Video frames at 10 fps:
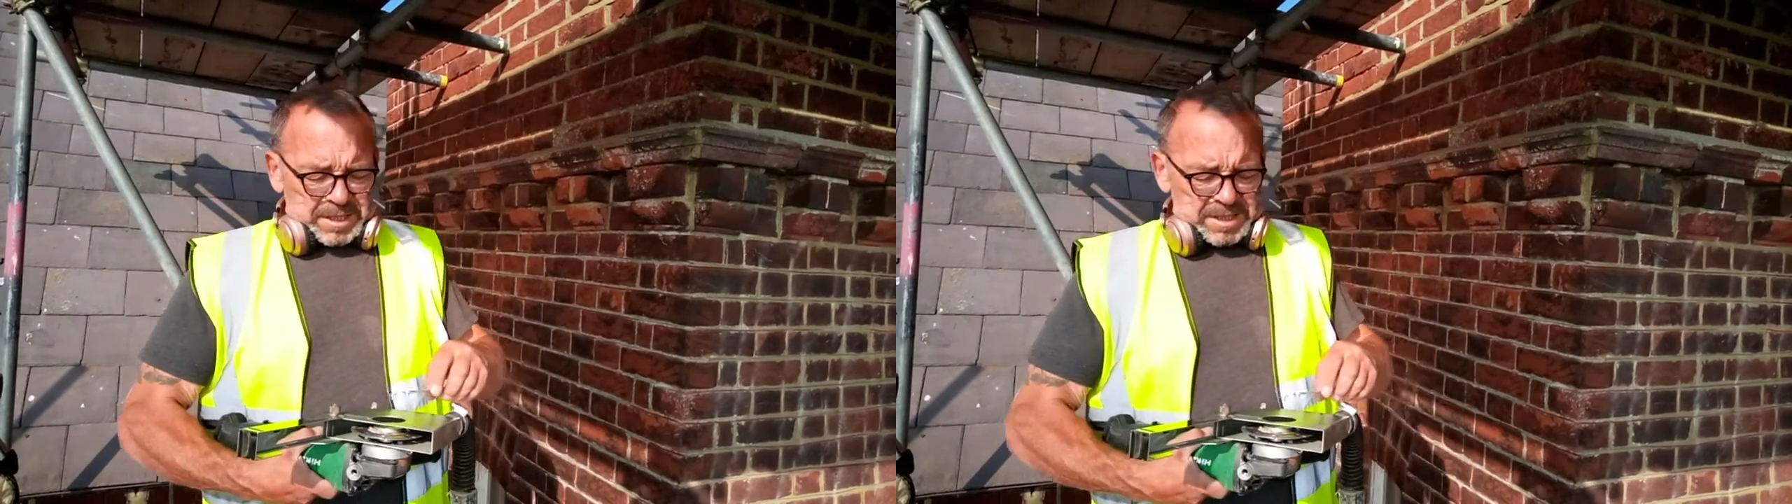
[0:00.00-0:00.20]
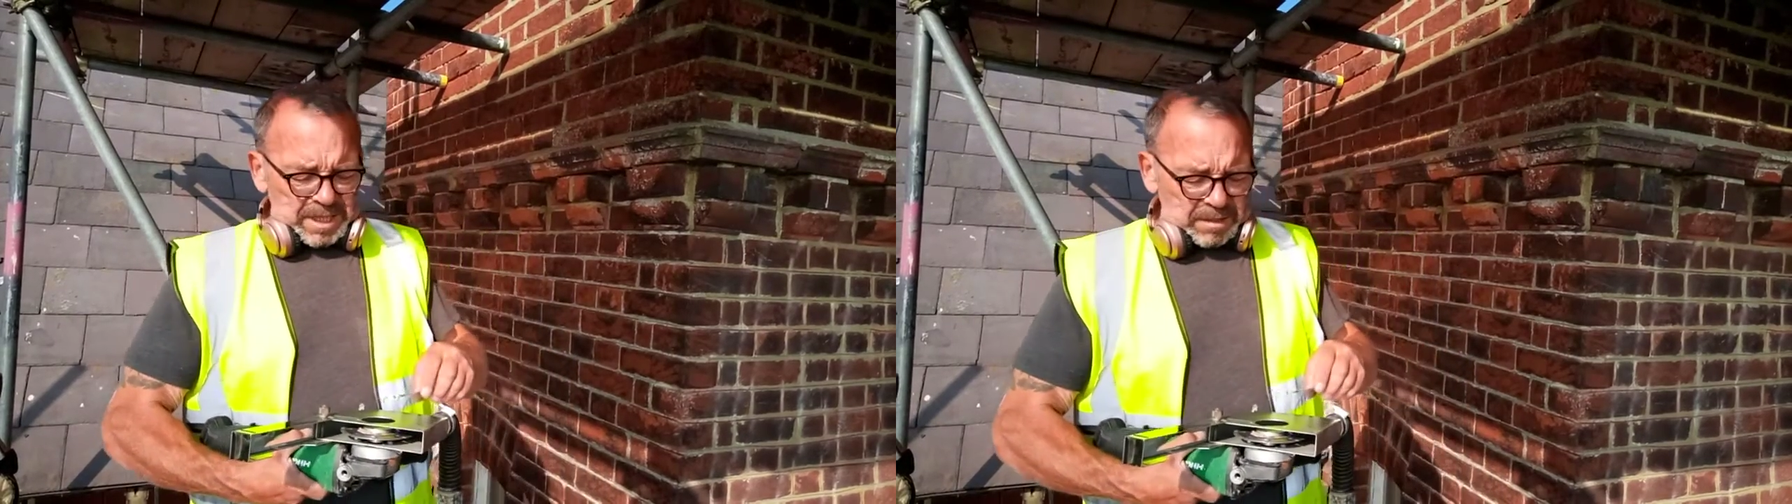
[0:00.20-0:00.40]

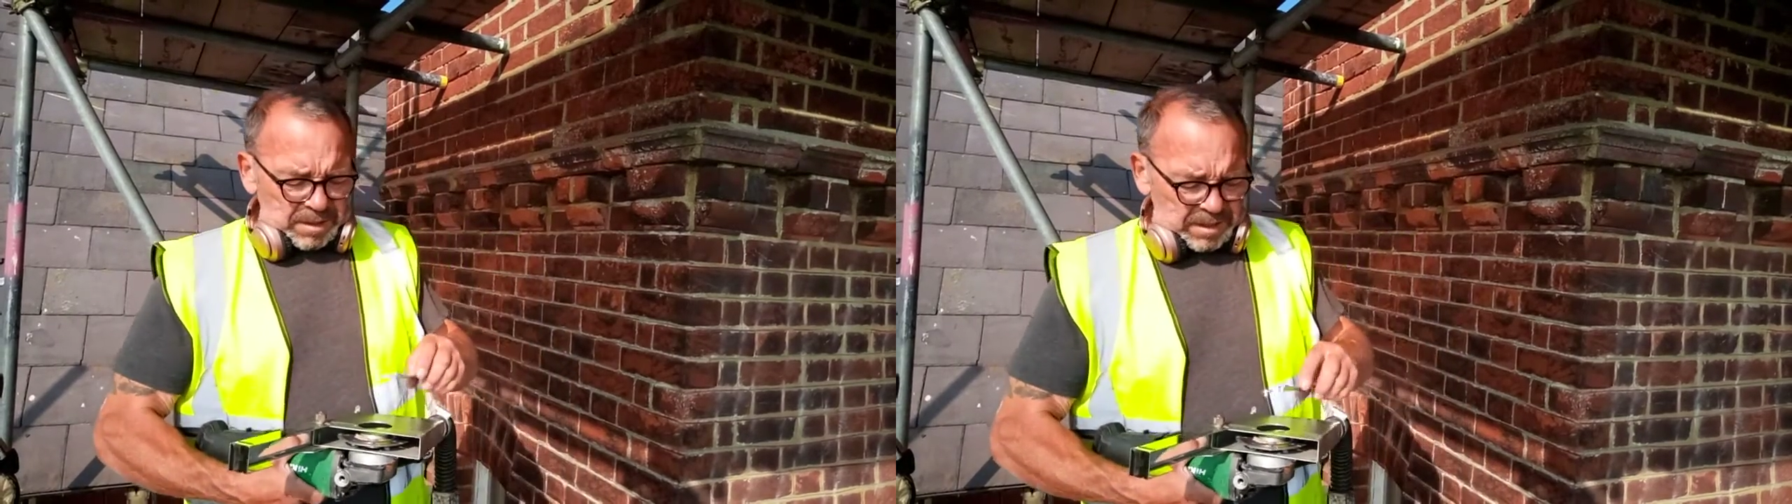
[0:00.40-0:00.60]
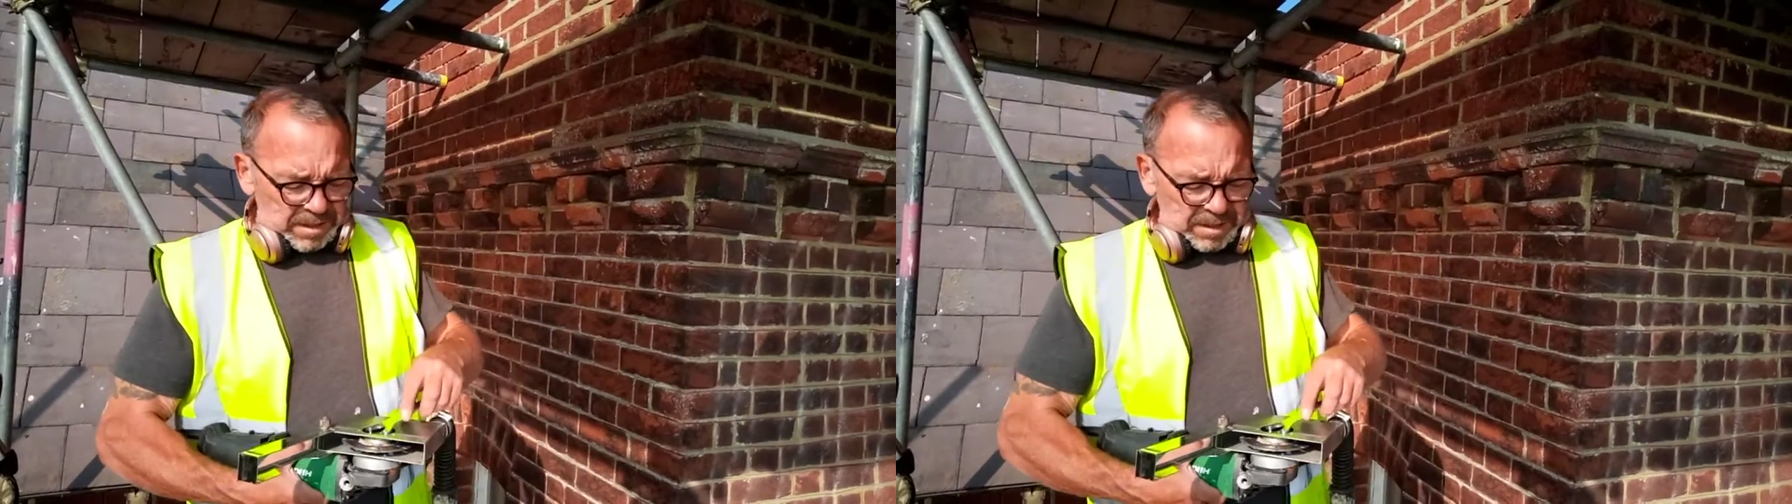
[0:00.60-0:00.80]
So,
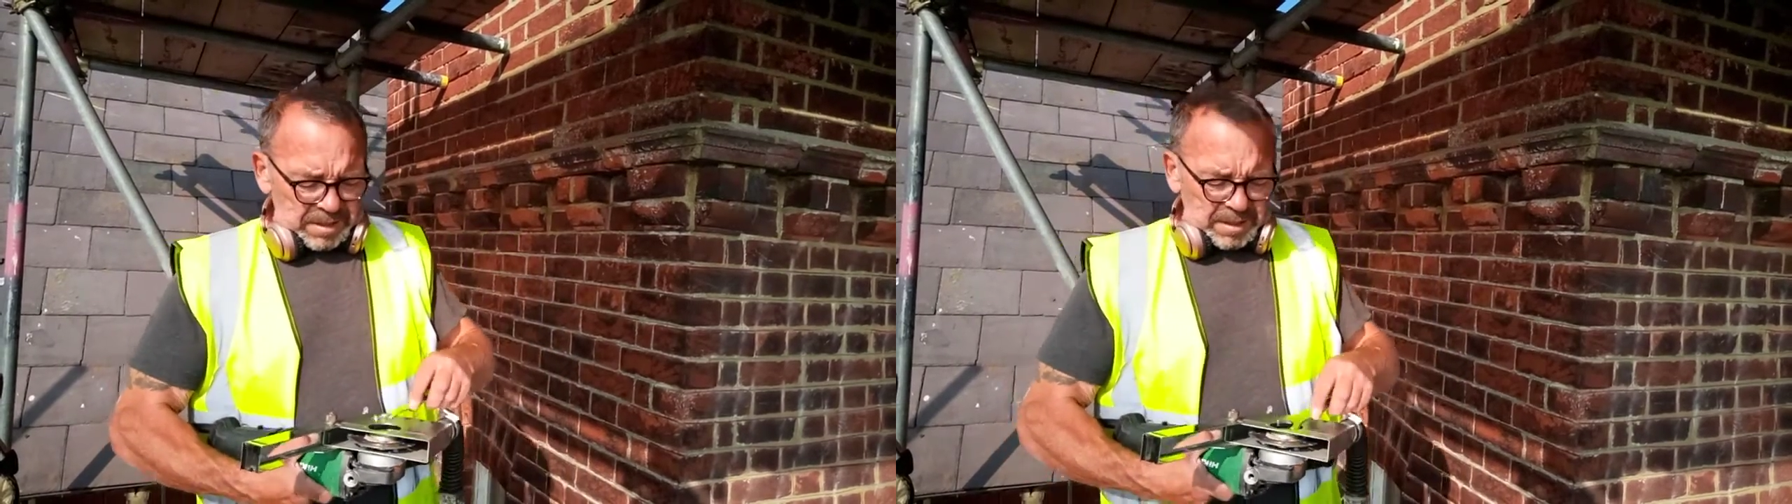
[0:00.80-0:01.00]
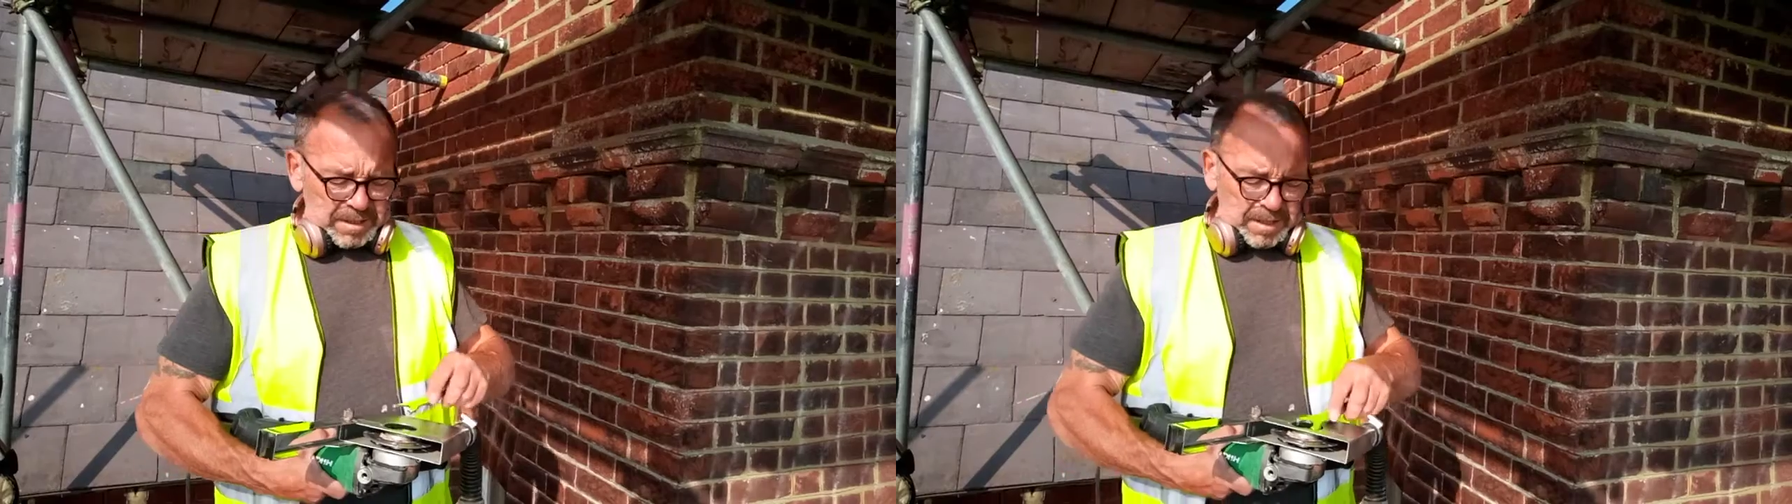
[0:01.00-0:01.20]

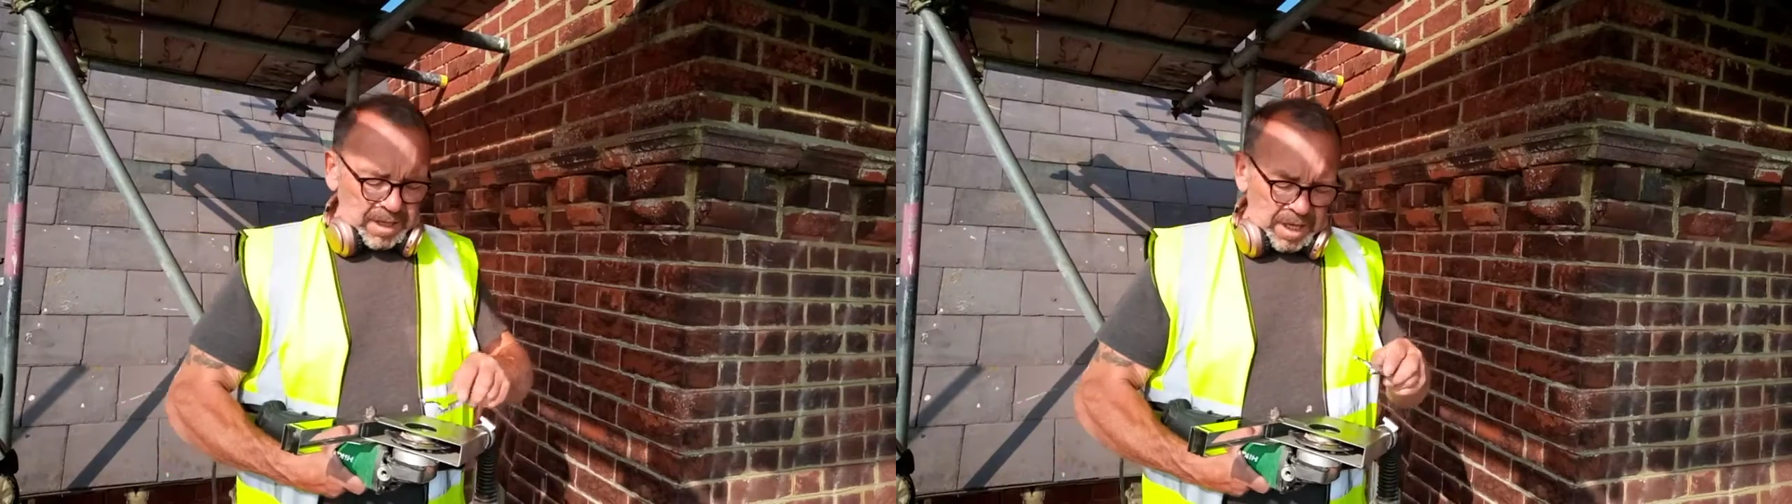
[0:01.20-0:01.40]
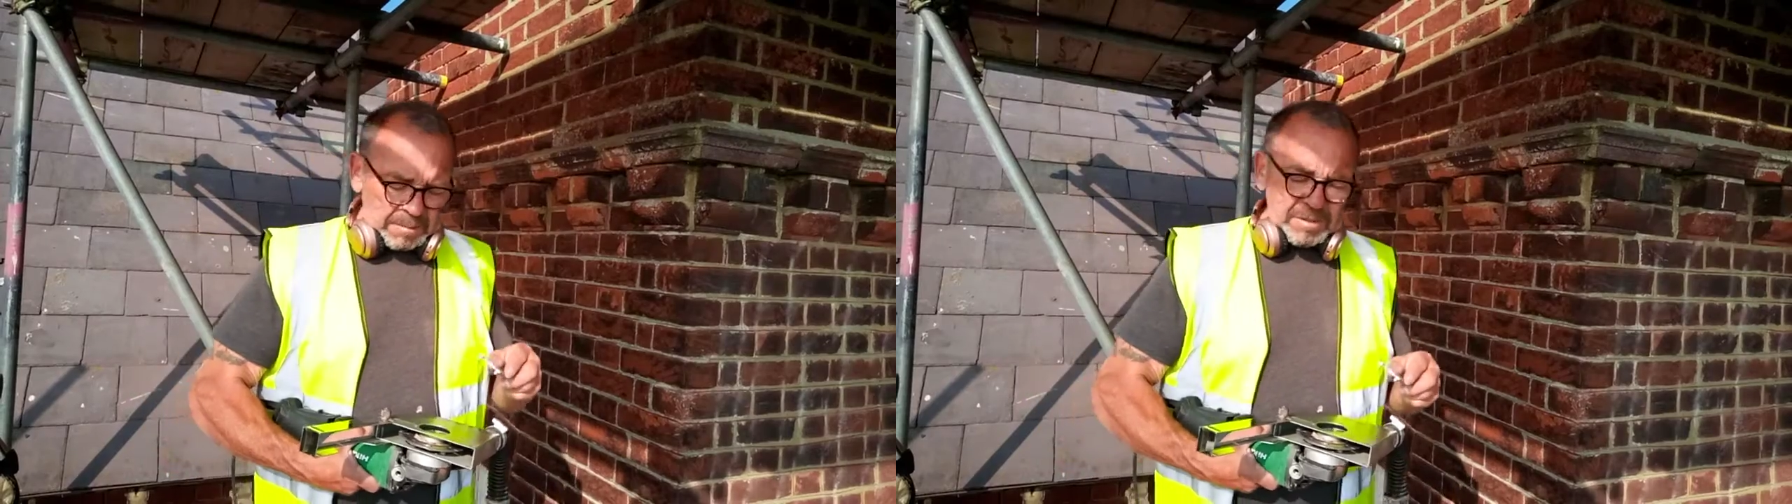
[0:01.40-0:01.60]

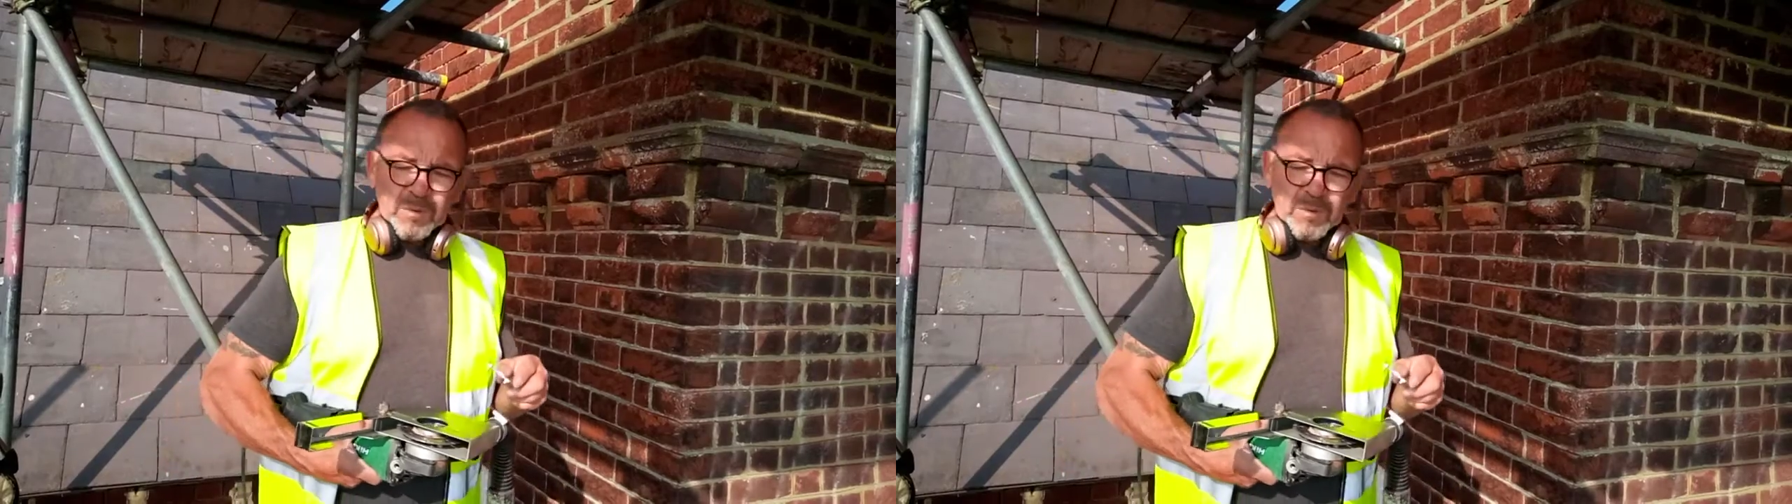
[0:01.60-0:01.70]
I mean,